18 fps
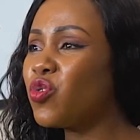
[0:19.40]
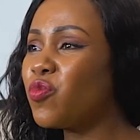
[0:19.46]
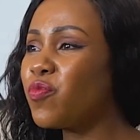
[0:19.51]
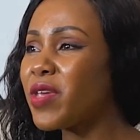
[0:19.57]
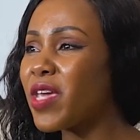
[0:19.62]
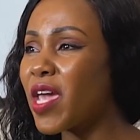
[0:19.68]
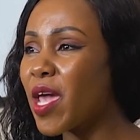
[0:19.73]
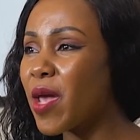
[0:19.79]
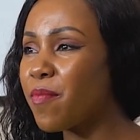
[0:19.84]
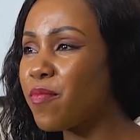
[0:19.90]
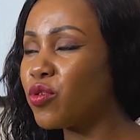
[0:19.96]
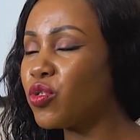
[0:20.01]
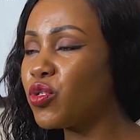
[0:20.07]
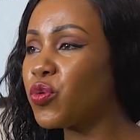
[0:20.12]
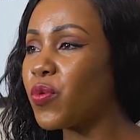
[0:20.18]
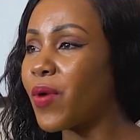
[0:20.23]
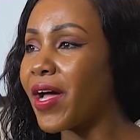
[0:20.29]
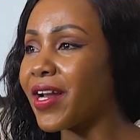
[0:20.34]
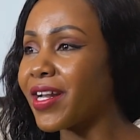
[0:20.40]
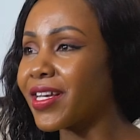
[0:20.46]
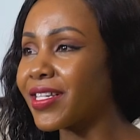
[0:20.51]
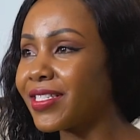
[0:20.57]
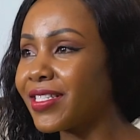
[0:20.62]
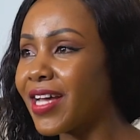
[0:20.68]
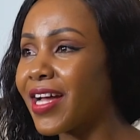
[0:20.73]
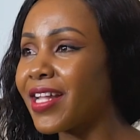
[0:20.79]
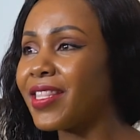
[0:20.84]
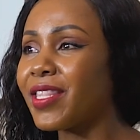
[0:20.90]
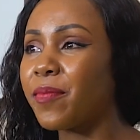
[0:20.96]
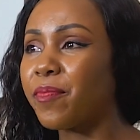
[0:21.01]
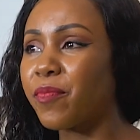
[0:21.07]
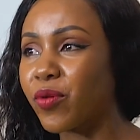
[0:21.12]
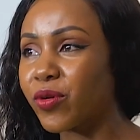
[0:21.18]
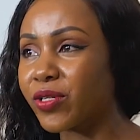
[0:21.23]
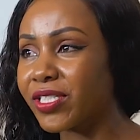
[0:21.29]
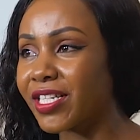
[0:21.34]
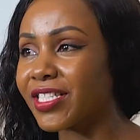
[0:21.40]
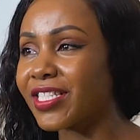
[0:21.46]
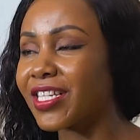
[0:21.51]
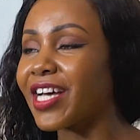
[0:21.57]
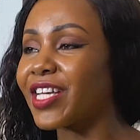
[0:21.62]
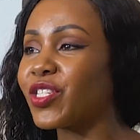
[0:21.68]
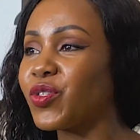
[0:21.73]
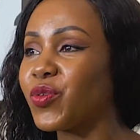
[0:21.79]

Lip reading: to be able to understand the process as